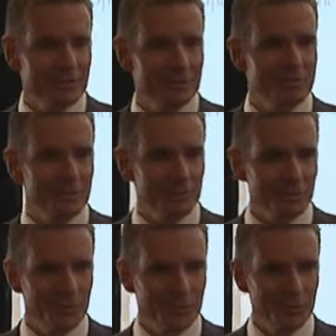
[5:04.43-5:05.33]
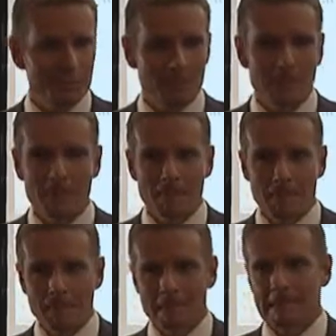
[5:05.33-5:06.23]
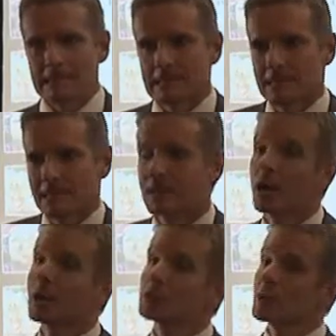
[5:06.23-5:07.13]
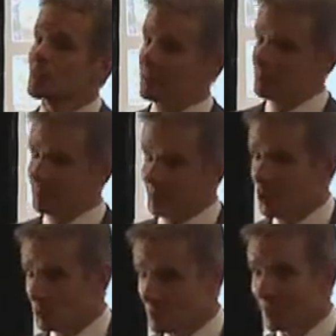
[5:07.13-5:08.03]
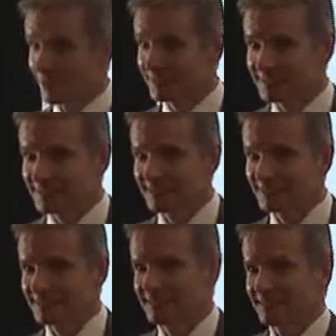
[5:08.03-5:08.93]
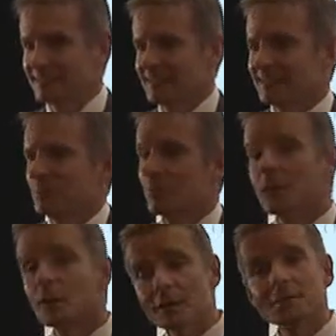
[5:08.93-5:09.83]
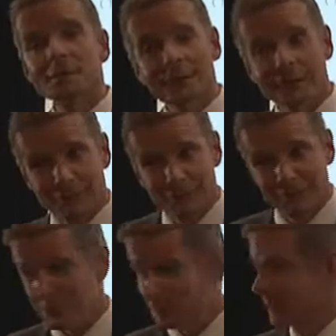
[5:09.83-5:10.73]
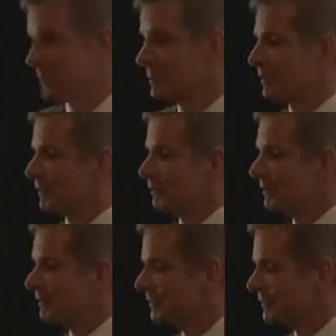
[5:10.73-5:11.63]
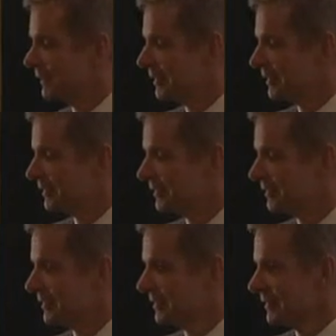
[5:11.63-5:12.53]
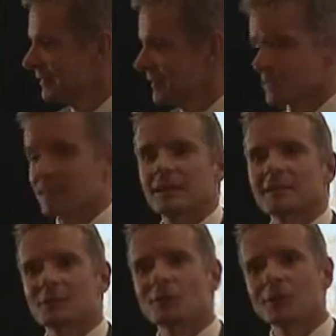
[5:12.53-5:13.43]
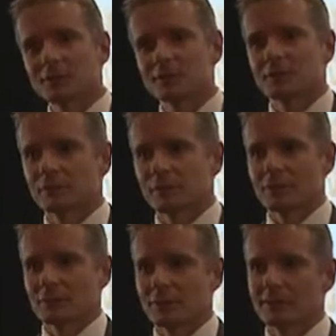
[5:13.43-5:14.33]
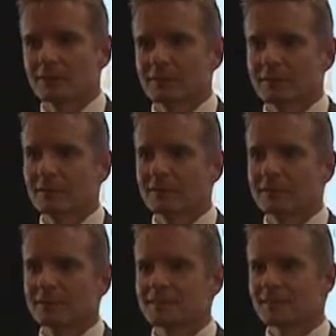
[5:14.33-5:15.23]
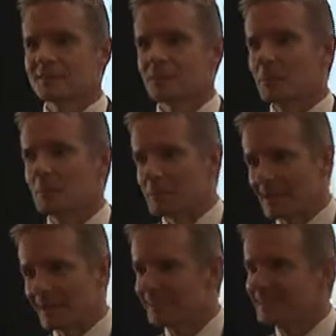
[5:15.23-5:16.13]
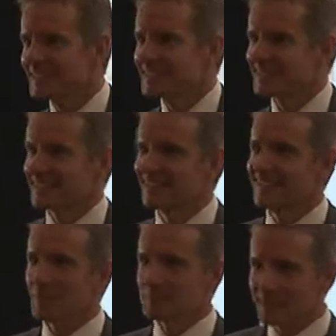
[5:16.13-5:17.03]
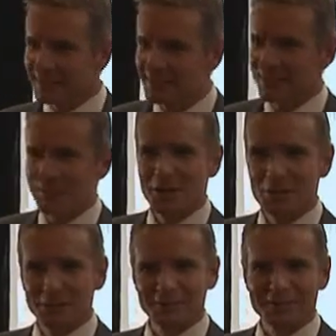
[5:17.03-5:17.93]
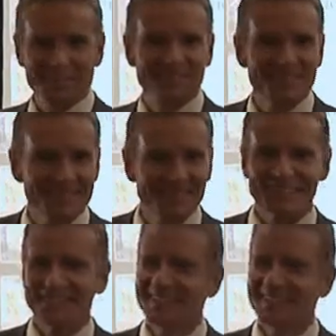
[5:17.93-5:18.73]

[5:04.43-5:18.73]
in this age group. Okay, now I should have probably known better, but I was being careful. I was trying to be careful, and because the thing is, I don't want to lose the first one, right? That would be bad. So I'm taking this job really seriously.